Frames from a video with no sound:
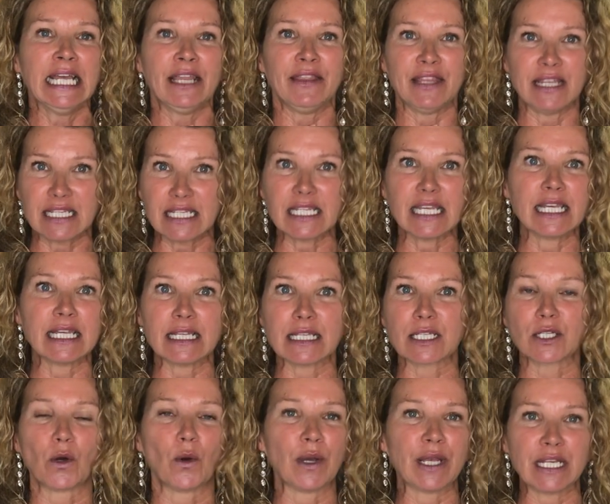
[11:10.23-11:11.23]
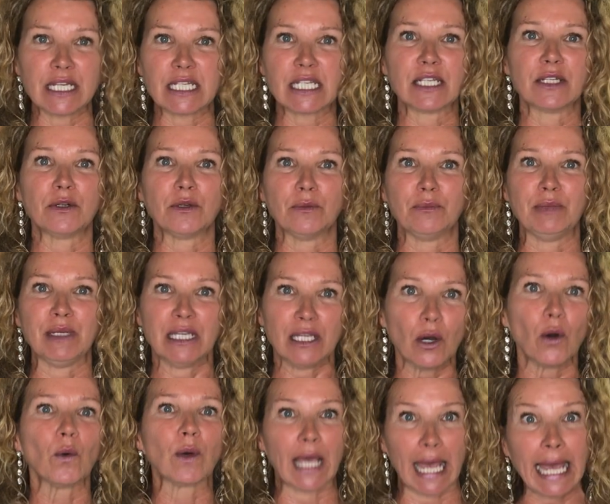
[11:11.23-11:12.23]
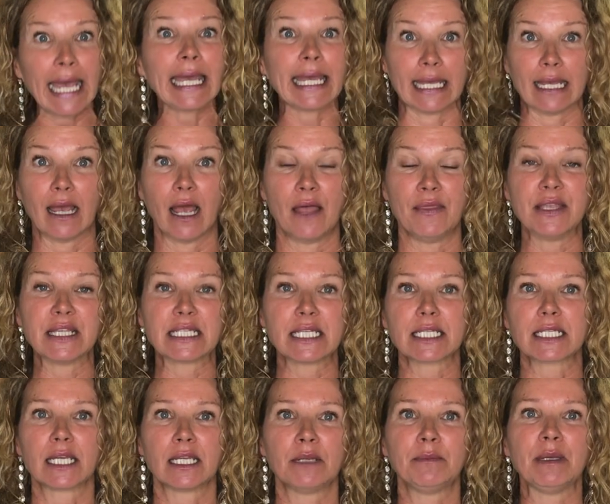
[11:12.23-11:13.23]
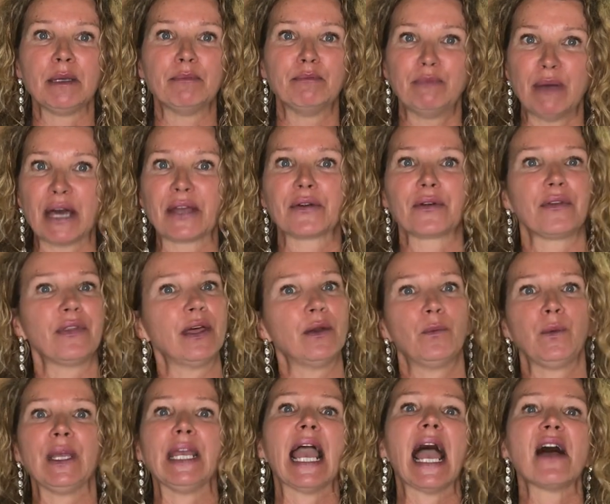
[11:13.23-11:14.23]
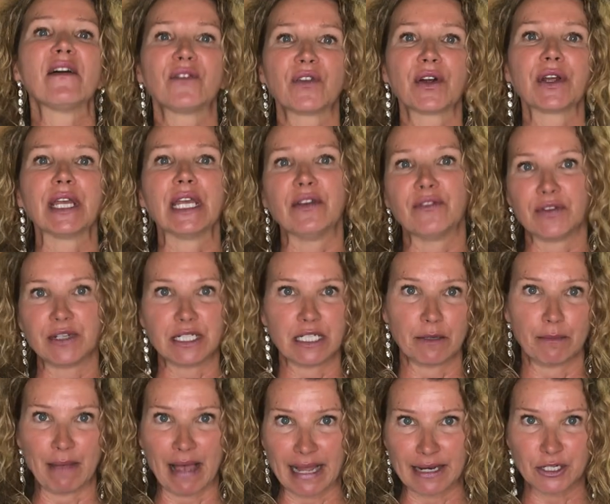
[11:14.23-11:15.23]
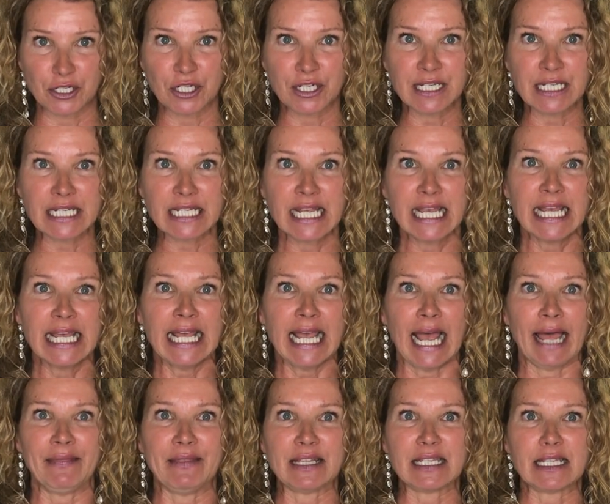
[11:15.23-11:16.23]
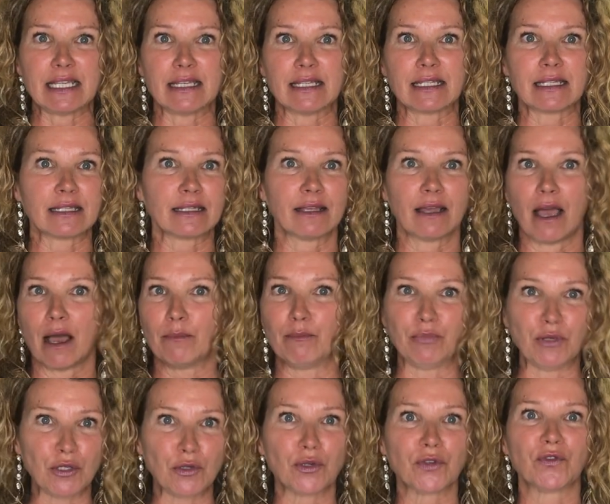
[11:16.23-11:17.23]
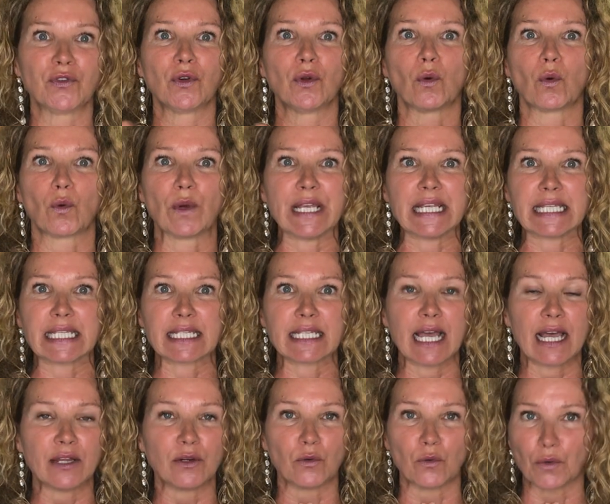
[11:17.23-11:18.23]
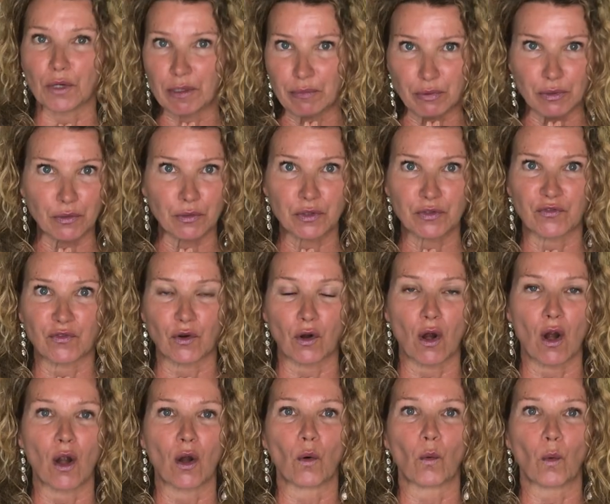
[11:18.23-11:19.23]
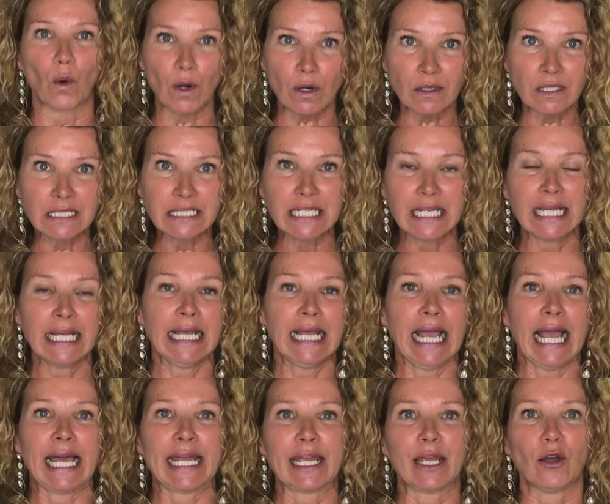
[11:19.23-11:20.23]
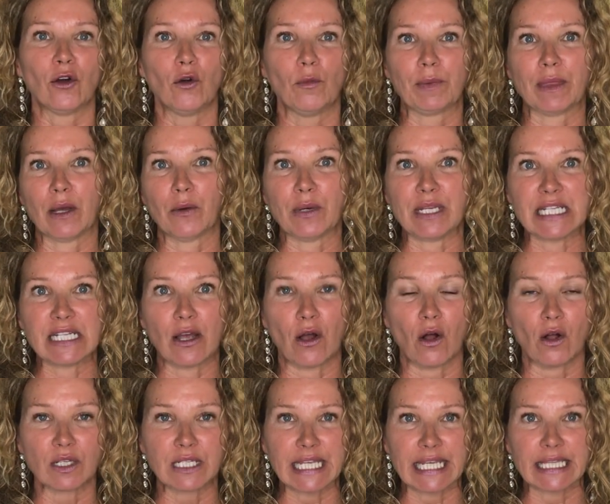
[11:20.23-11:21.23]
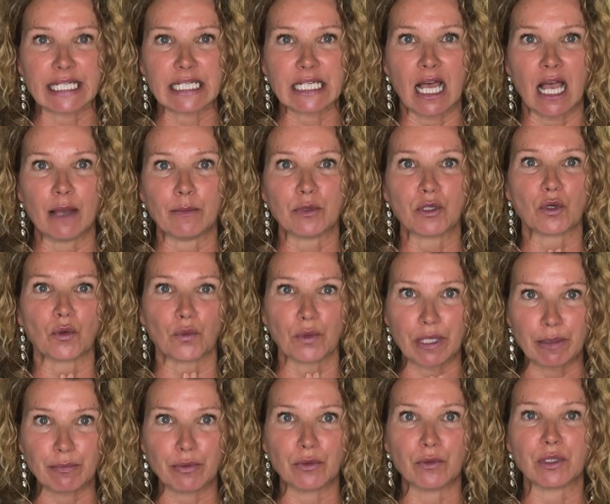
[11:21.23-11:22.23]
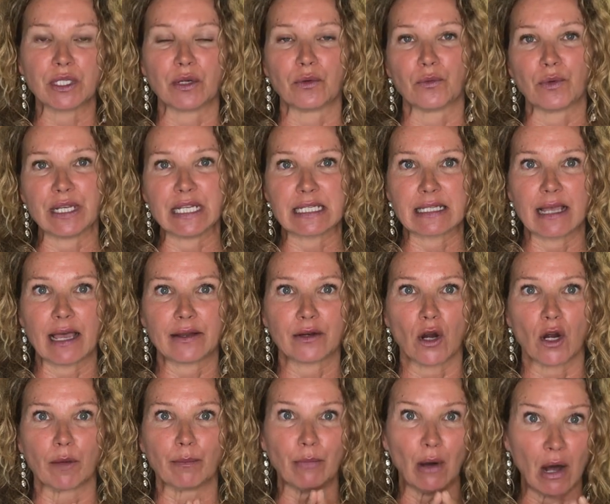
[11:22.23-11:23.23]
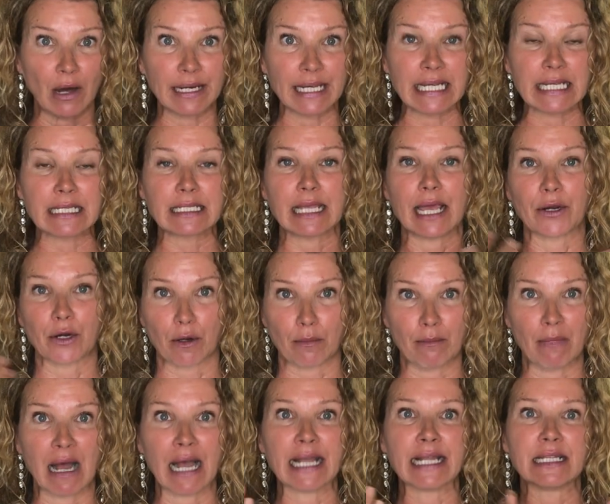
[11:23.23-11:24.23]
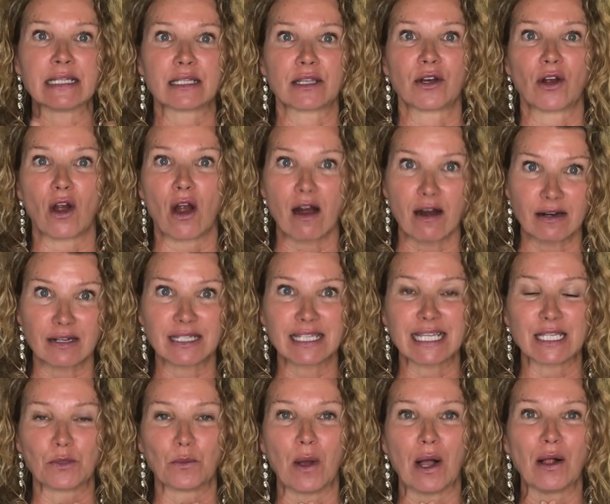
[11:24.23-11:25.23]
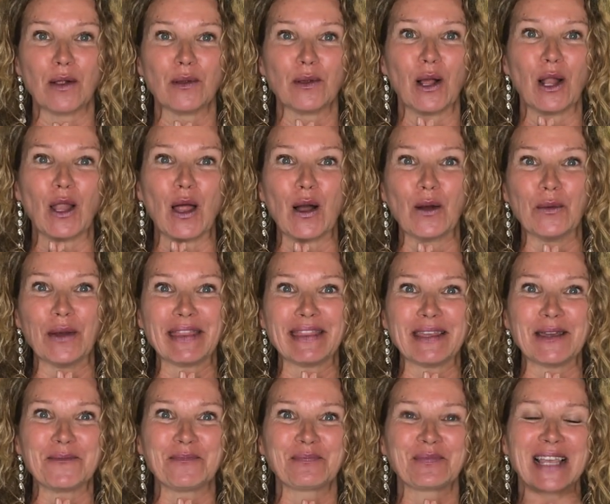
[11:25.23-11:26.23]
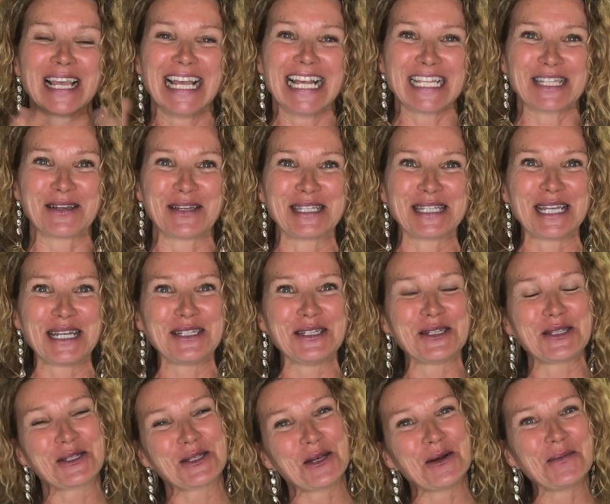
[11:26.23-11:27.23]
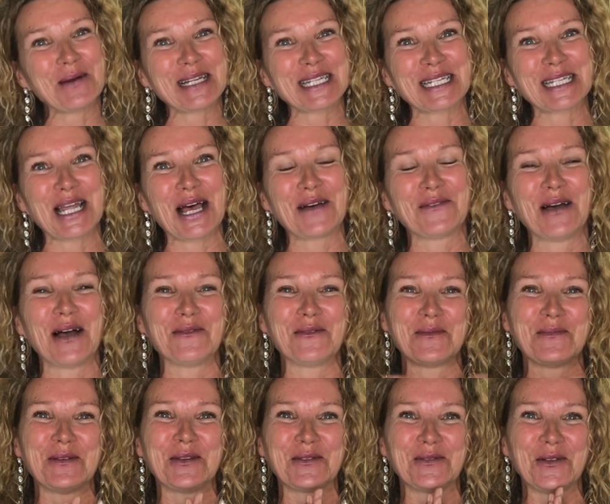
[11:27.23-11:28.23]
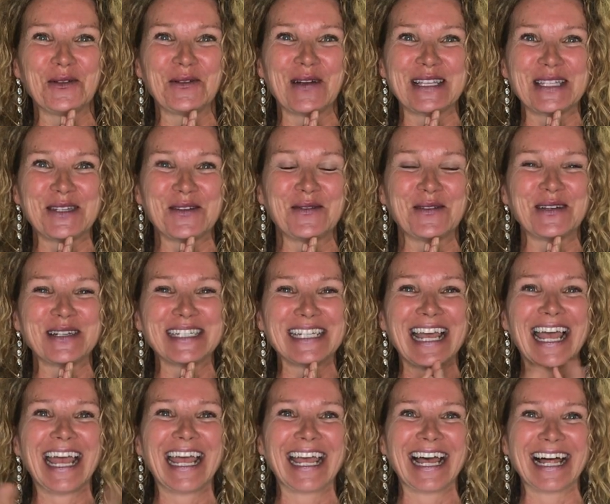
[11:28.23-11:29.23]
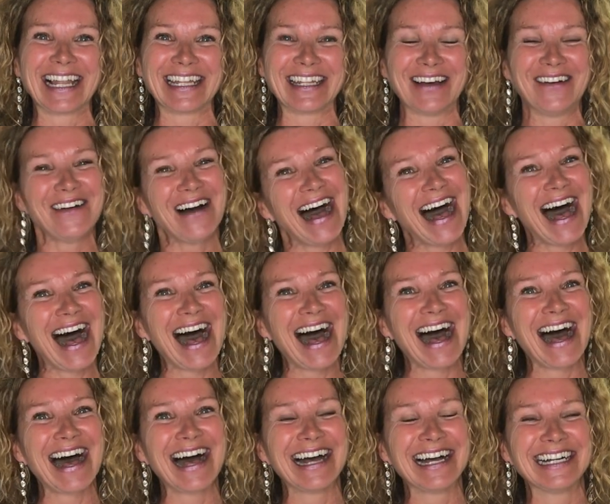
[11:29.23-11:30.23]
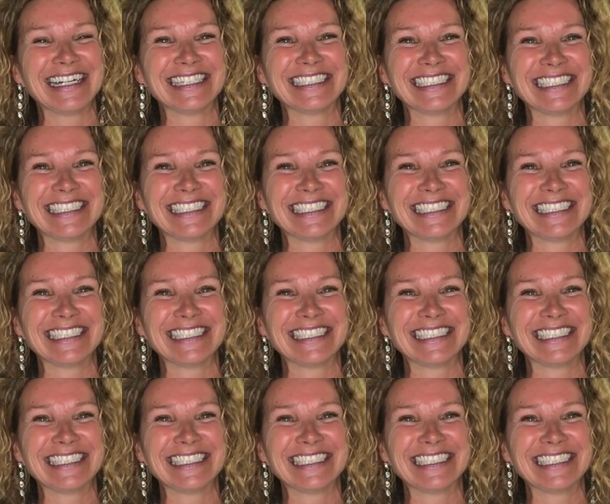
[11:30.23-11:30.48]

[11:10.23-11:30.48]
This is going to be okay. And this is going to be better than we ever even imagined. And this is a beautiful reset, reboot for our world. And I hope that we all take the time to reboot and reset our bodies and our minds and our hearts as well along with it. So I send you so much love. Have a beautiful rest of your day. Aloha!